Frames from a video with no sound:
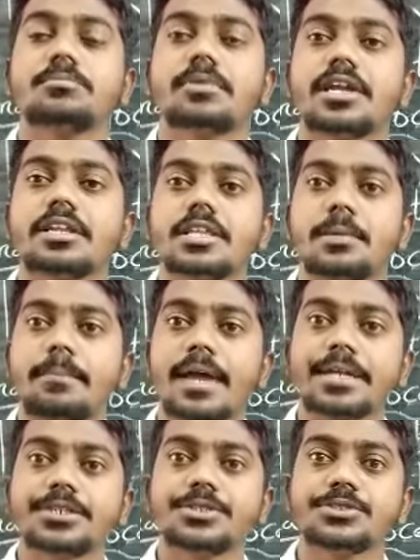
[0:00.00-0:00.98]
plains and
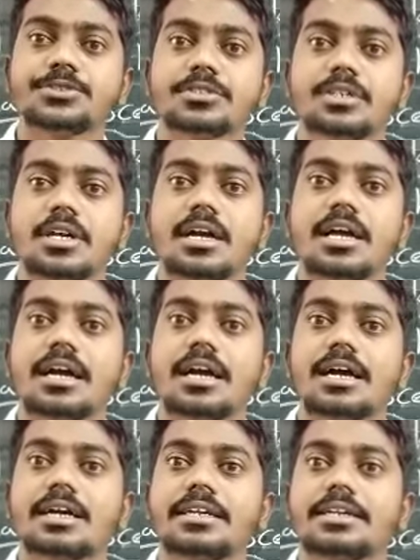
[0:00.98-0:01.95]
plateaus
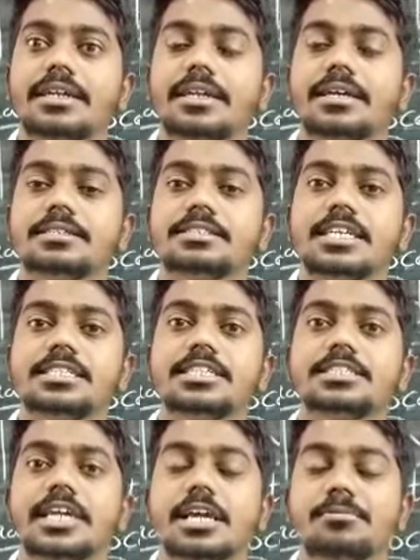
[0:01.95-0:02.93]

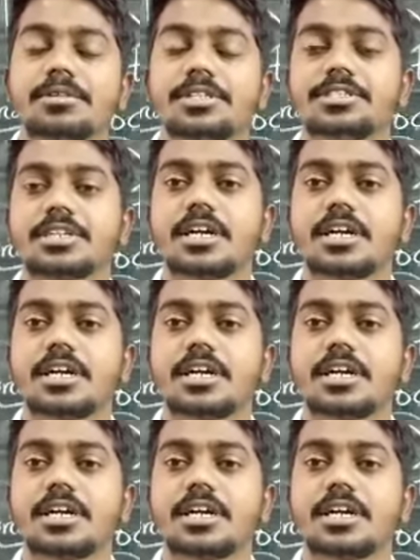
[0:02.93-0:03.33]
changing take place is